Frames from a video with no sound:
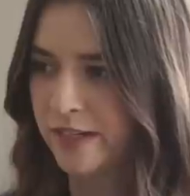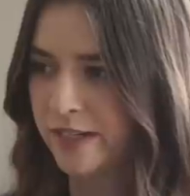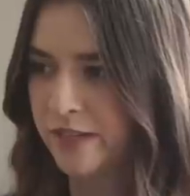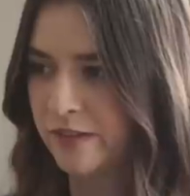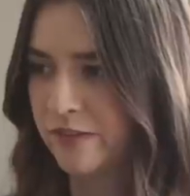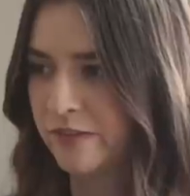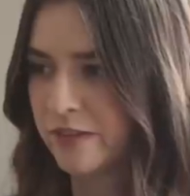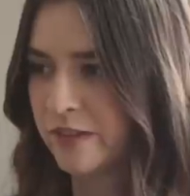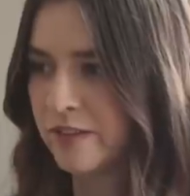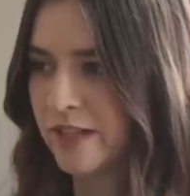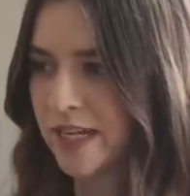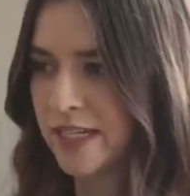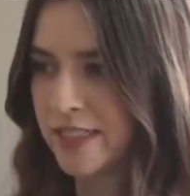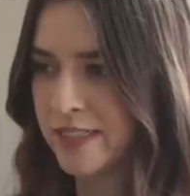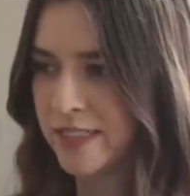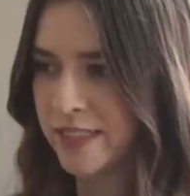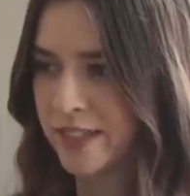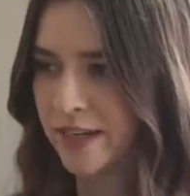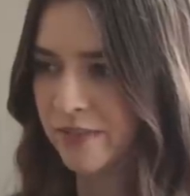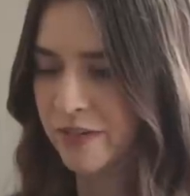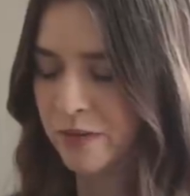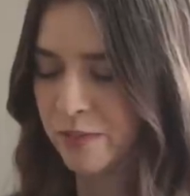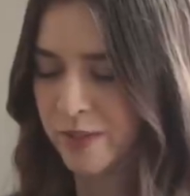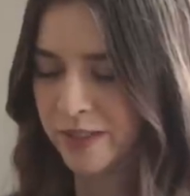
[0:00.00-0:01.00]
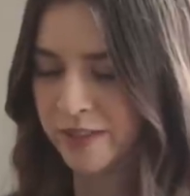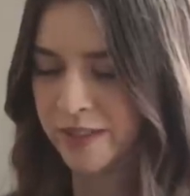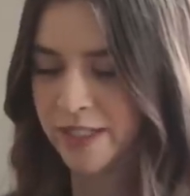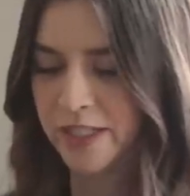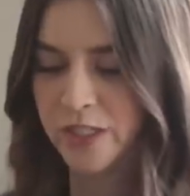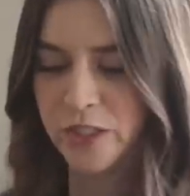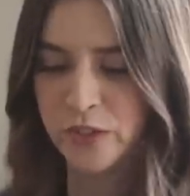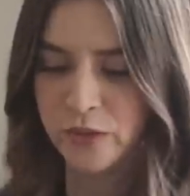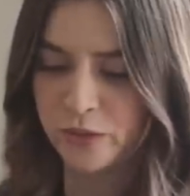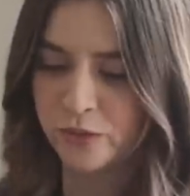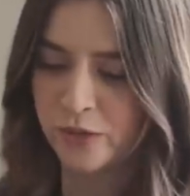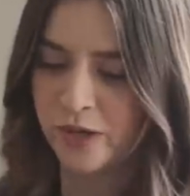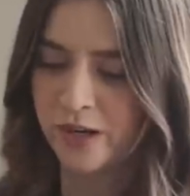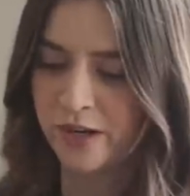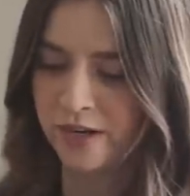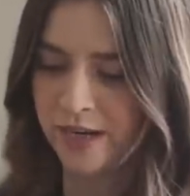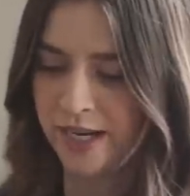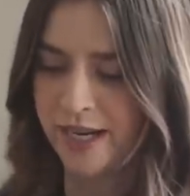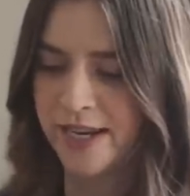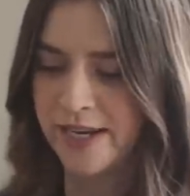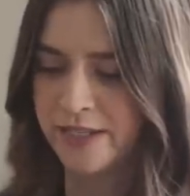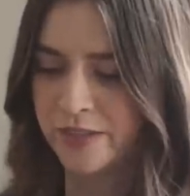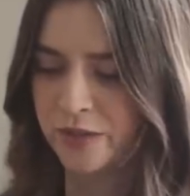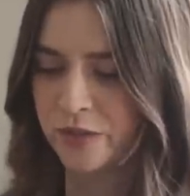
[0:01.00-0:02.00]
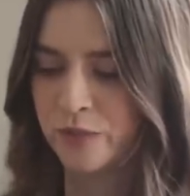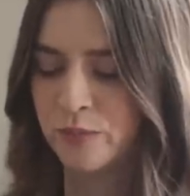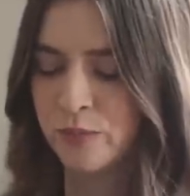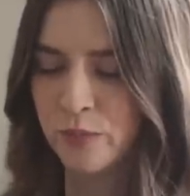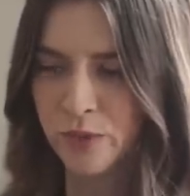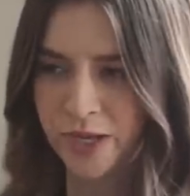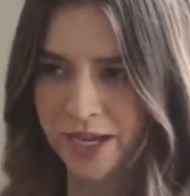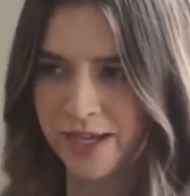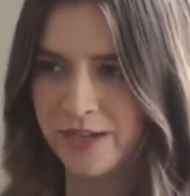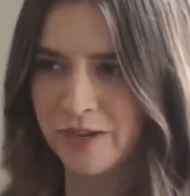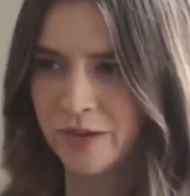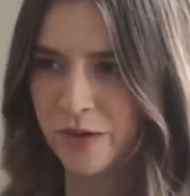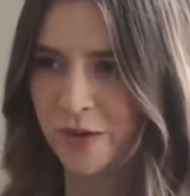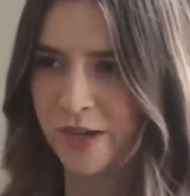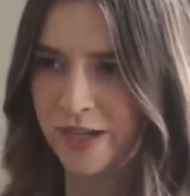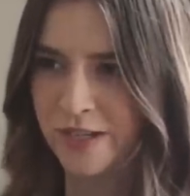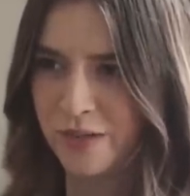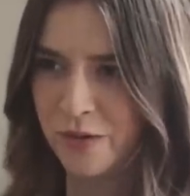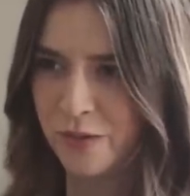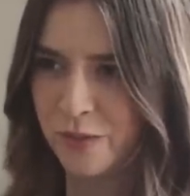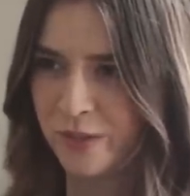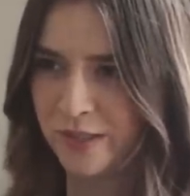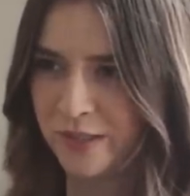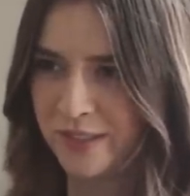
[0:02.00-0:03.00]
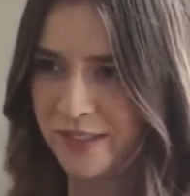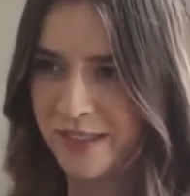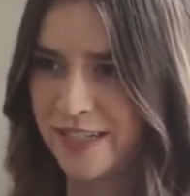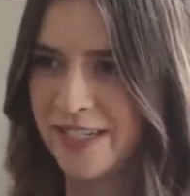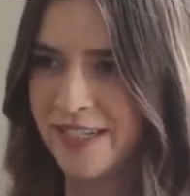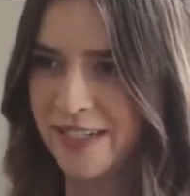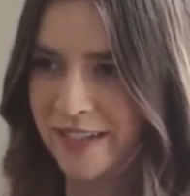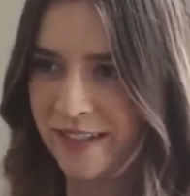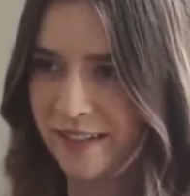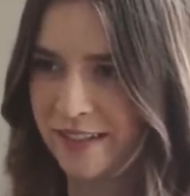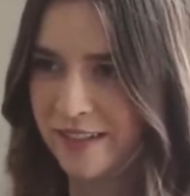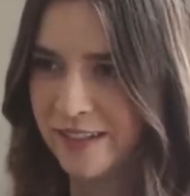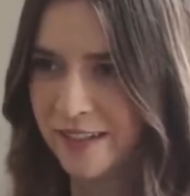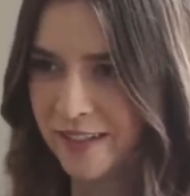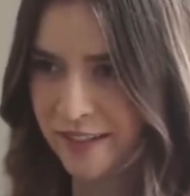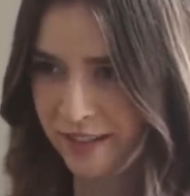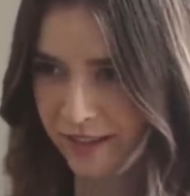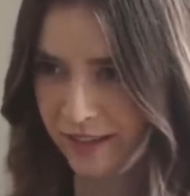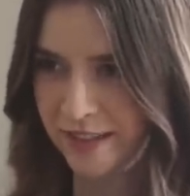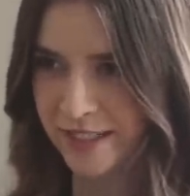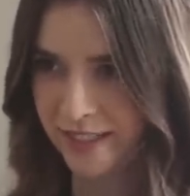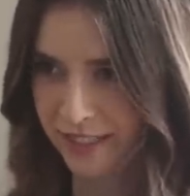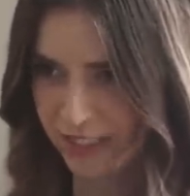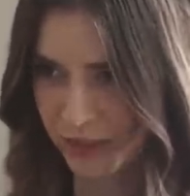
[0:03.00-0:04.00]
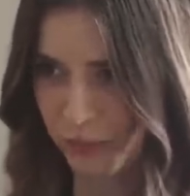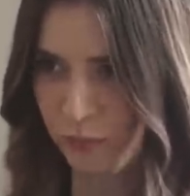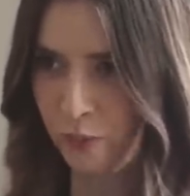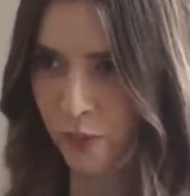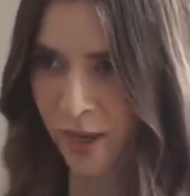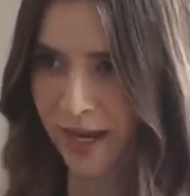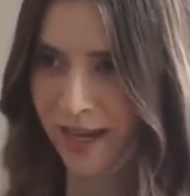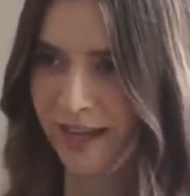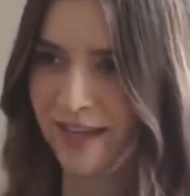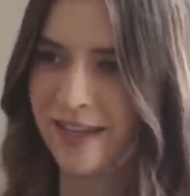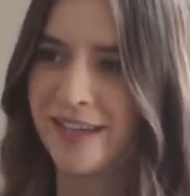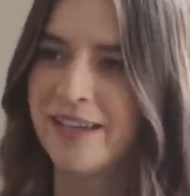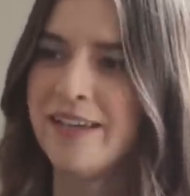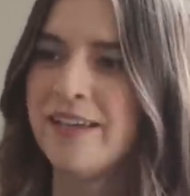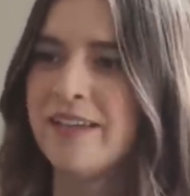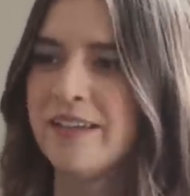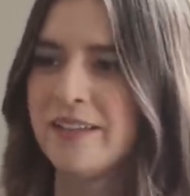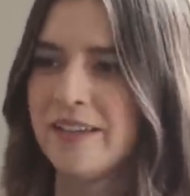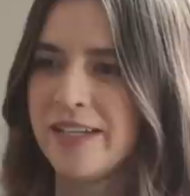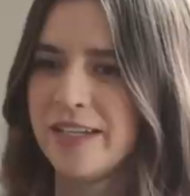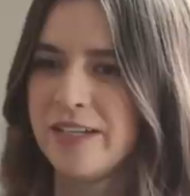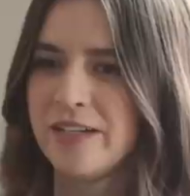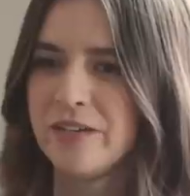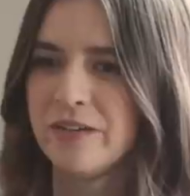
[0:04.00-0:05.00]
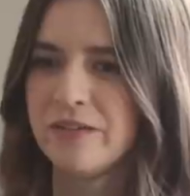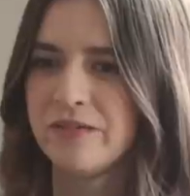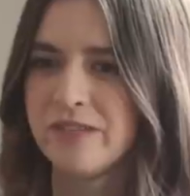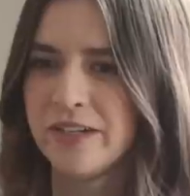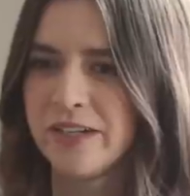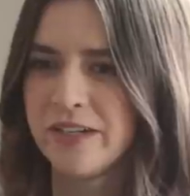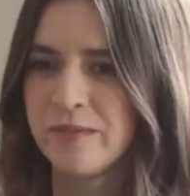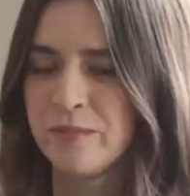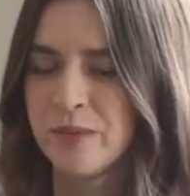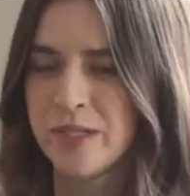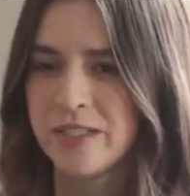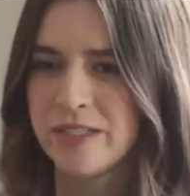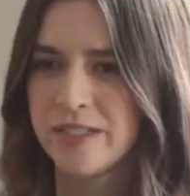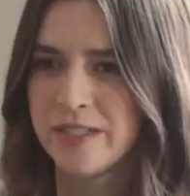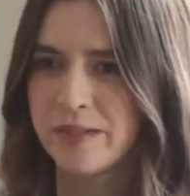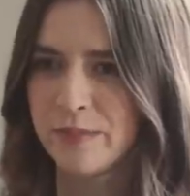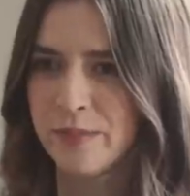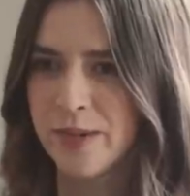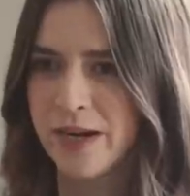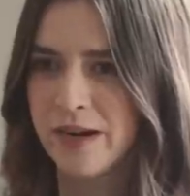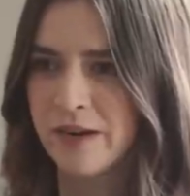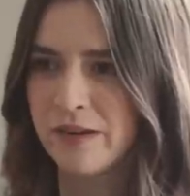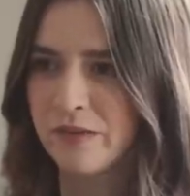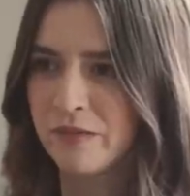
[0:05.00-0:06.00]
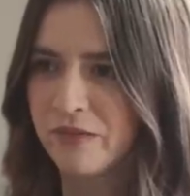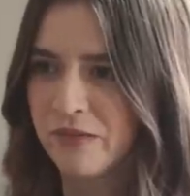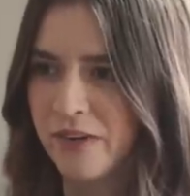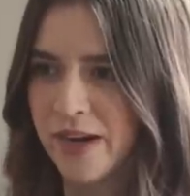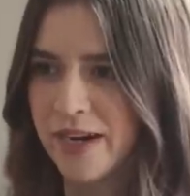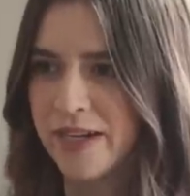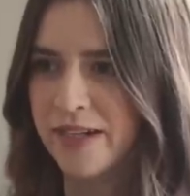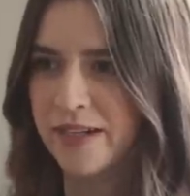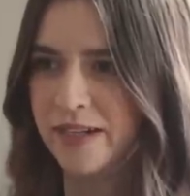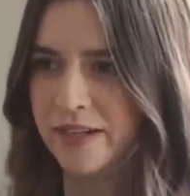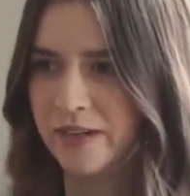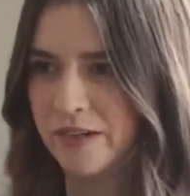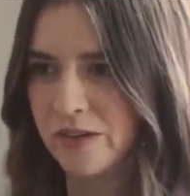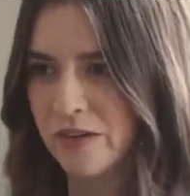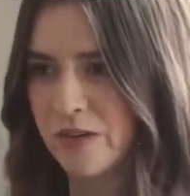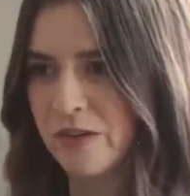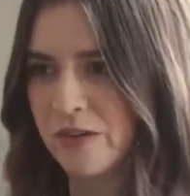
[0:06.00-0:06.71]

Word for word: any of the classes have you been like, you are a soprano and you will sing this right. way. Right. Like you're very much about finding your